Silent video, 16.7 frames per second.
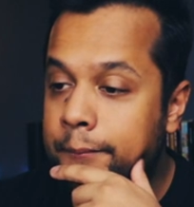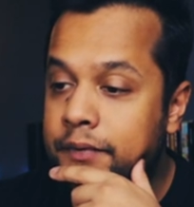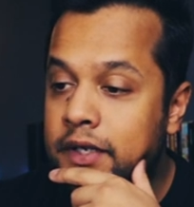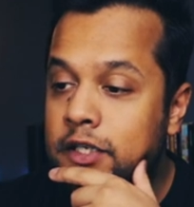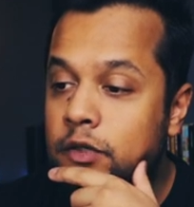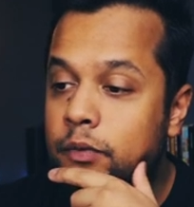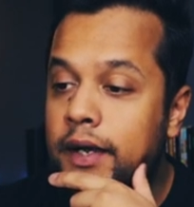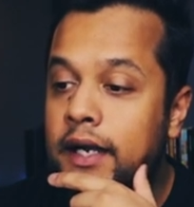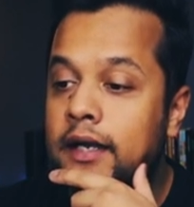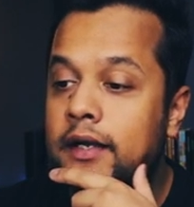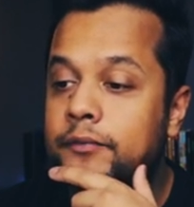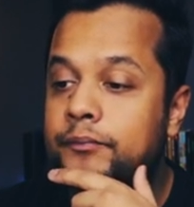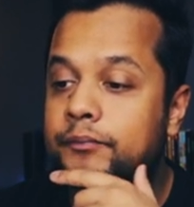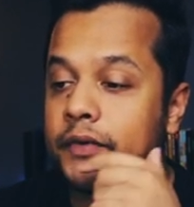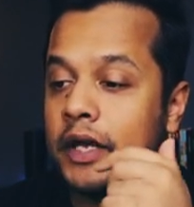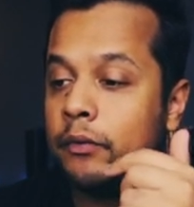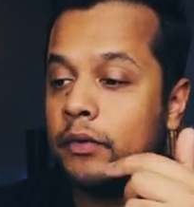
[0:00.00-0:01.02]
This way
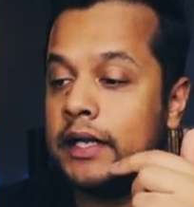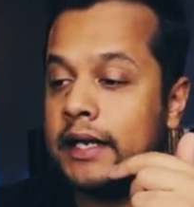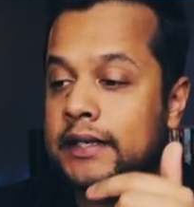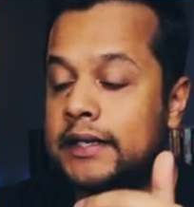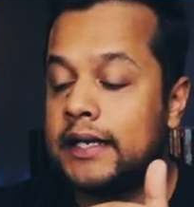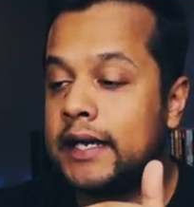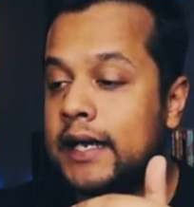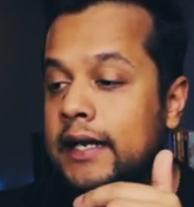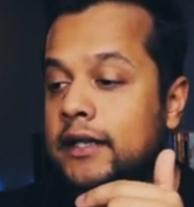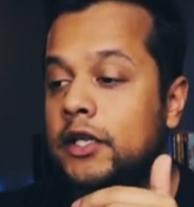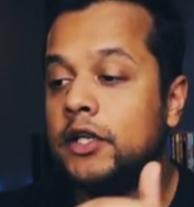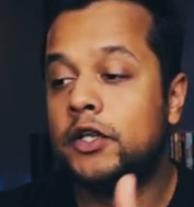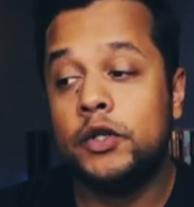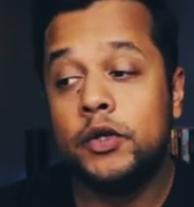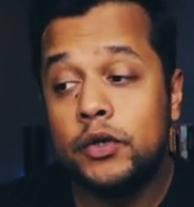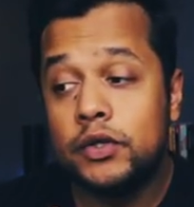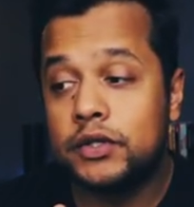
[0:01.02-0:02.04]
it will indicate the
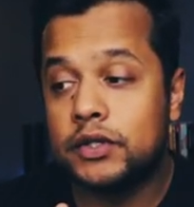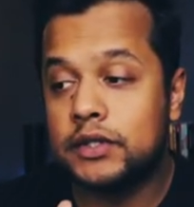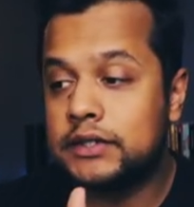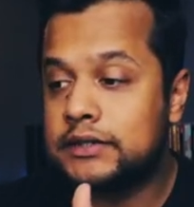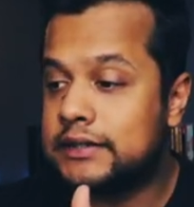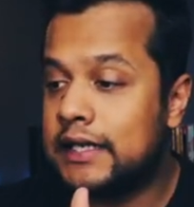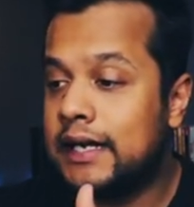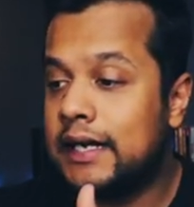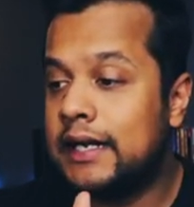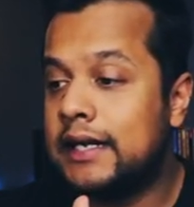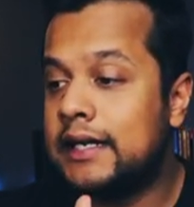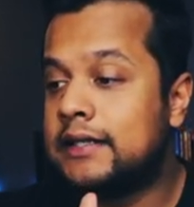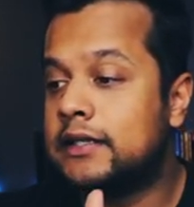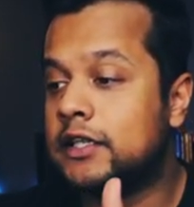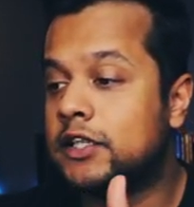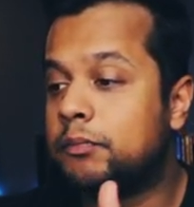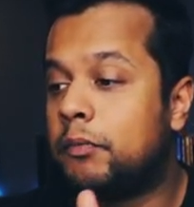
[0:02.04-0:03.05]
users that it
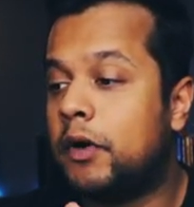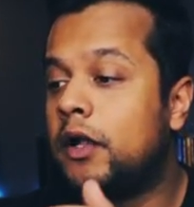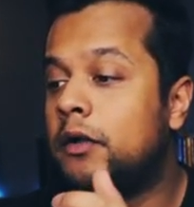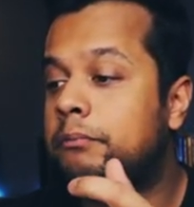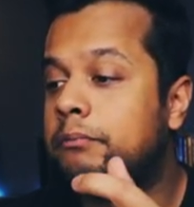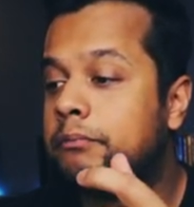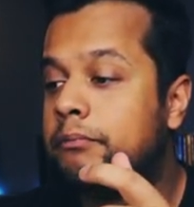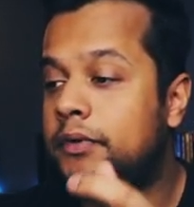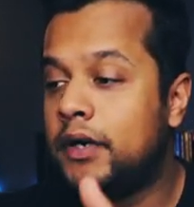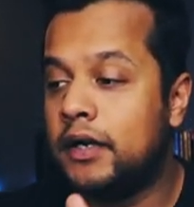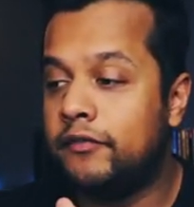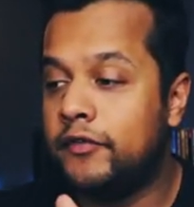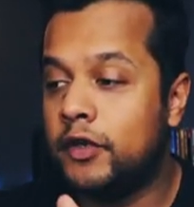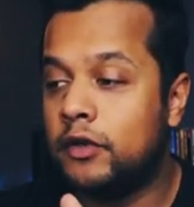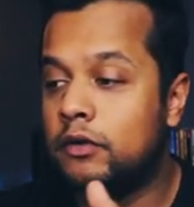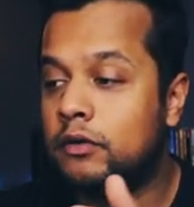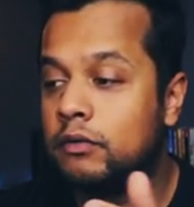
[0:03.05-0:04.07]
is a small
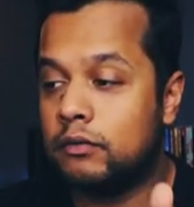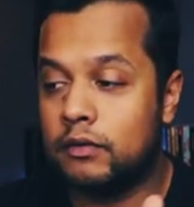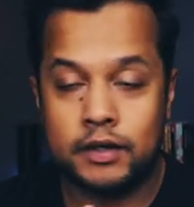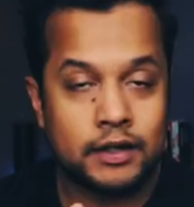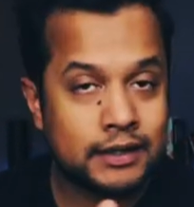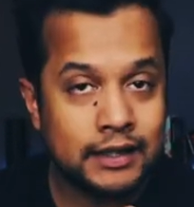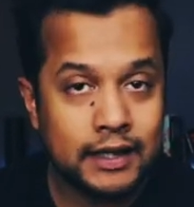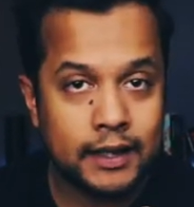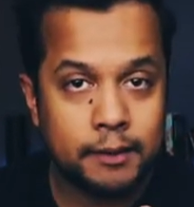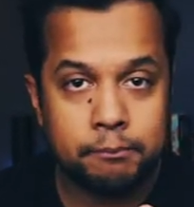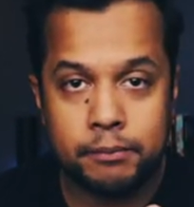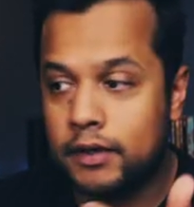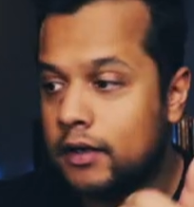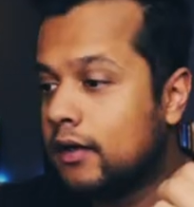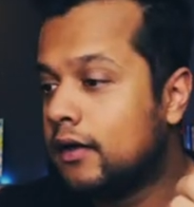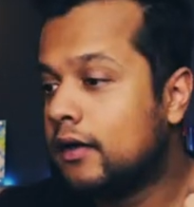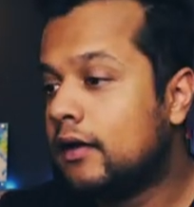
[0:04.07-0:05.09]
preview clip
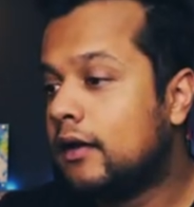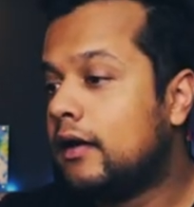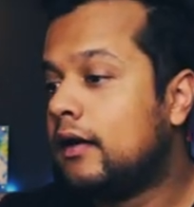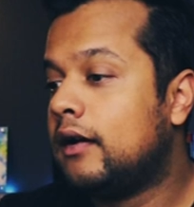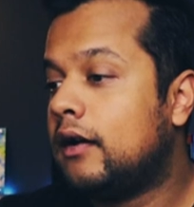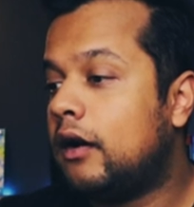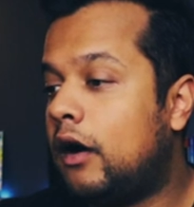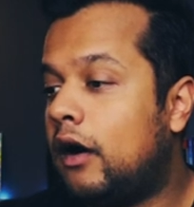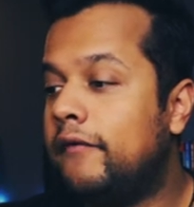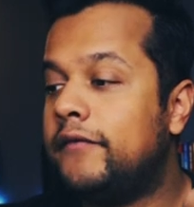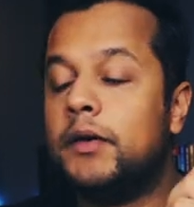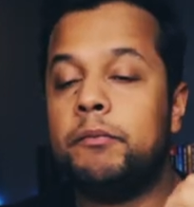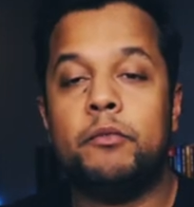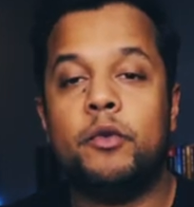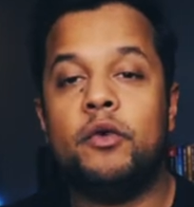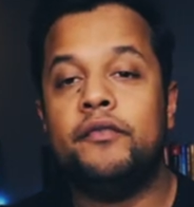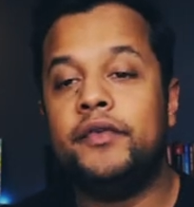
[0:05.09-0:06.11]
of the
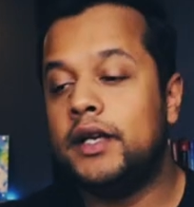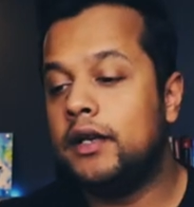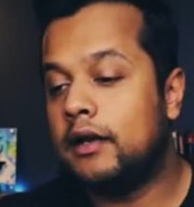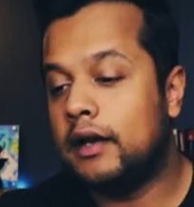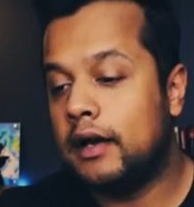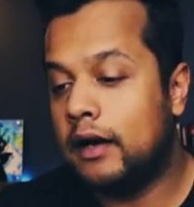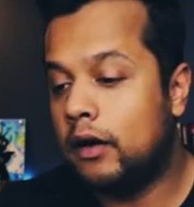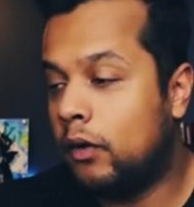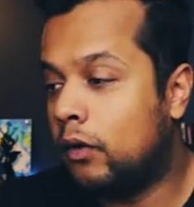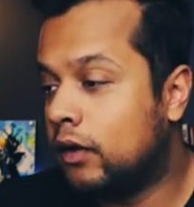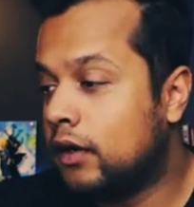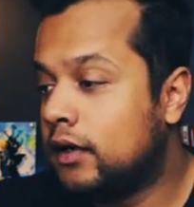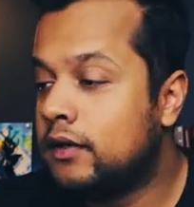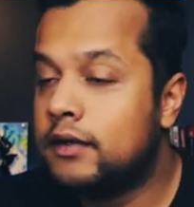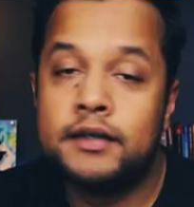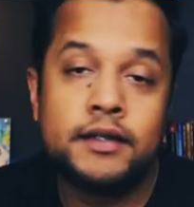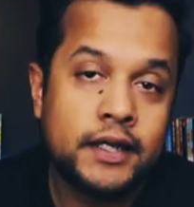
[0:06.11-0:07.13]
movie
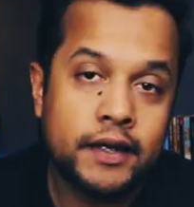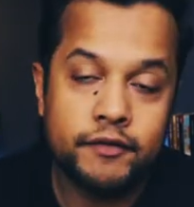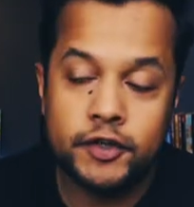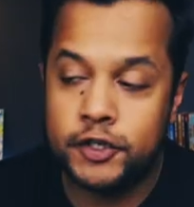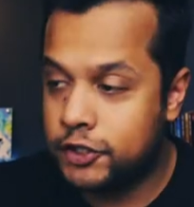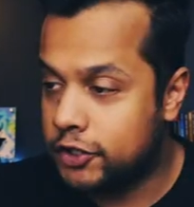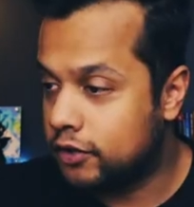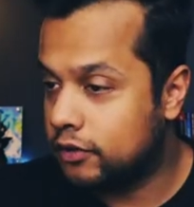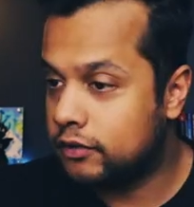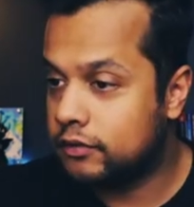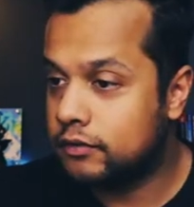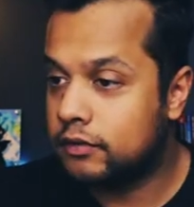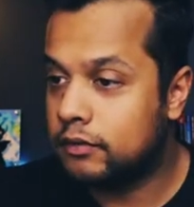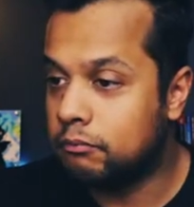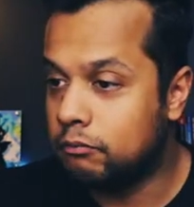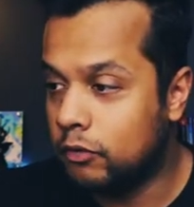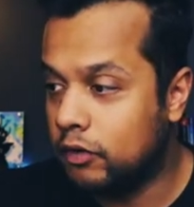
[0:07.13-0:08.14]
or TV show.
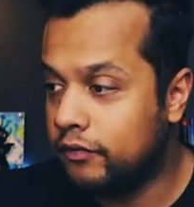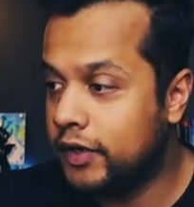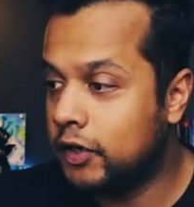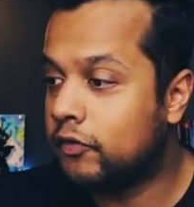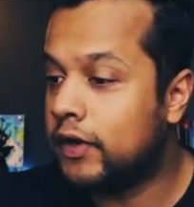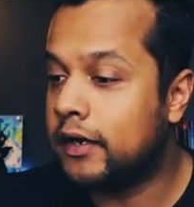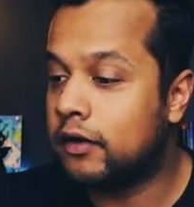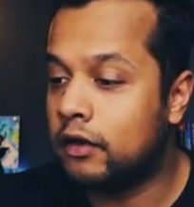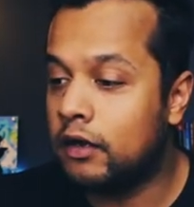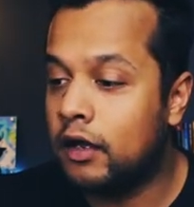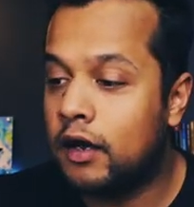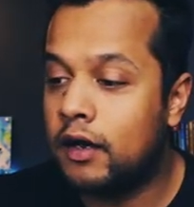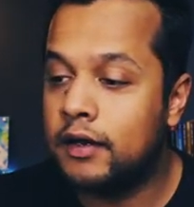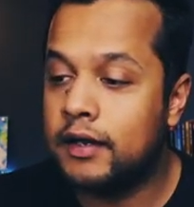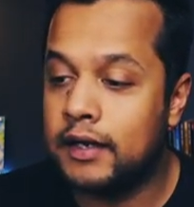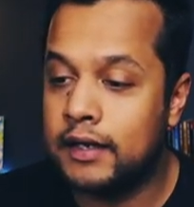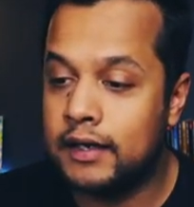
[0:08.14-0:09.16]
Moving right
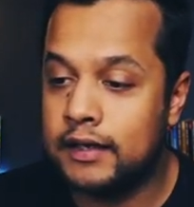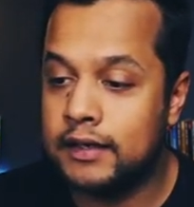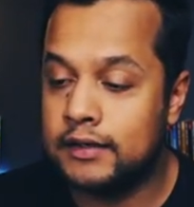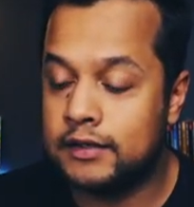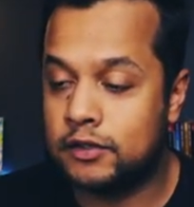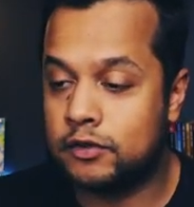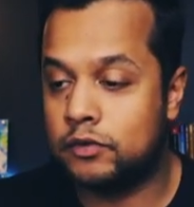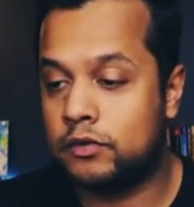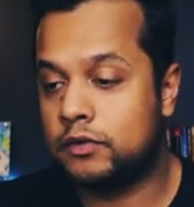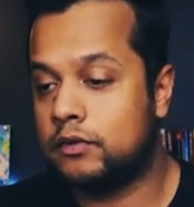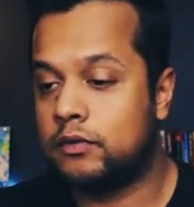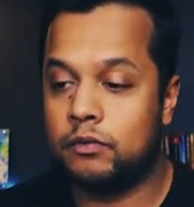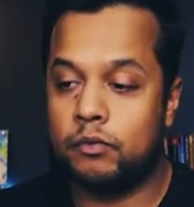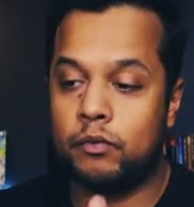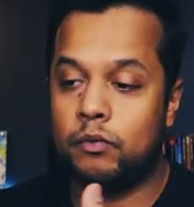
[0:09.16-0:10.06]
along is